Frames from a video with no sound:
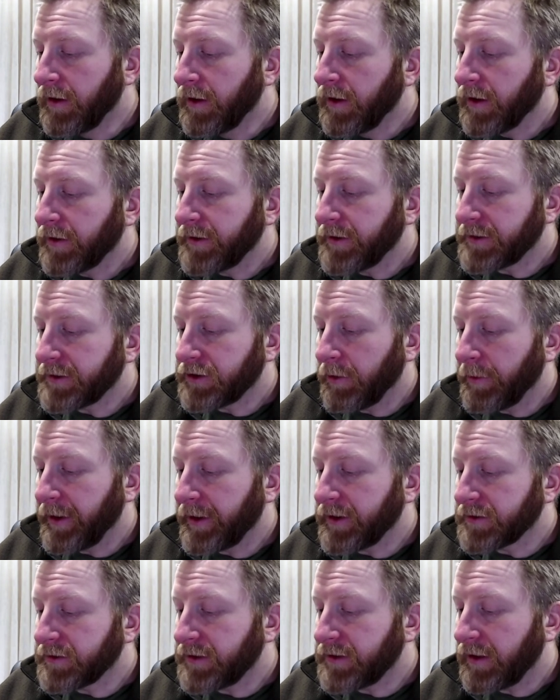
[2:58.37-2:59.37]
and they shall make
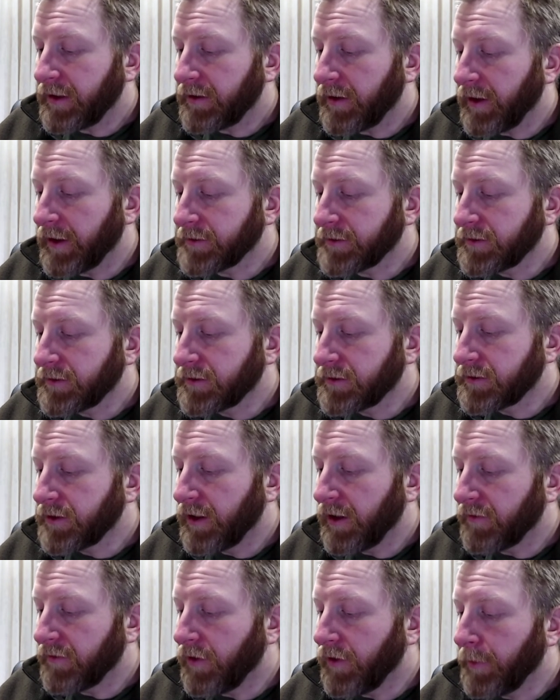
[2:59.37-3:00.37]
distinct lists
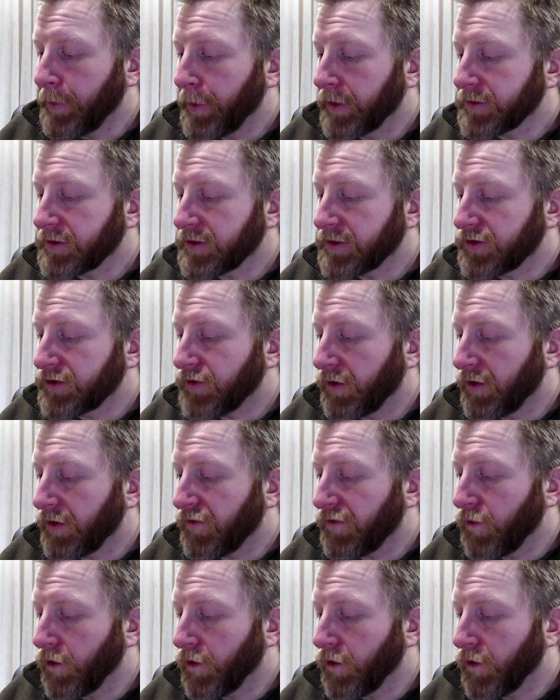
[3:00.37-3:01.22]
of all persons voted for as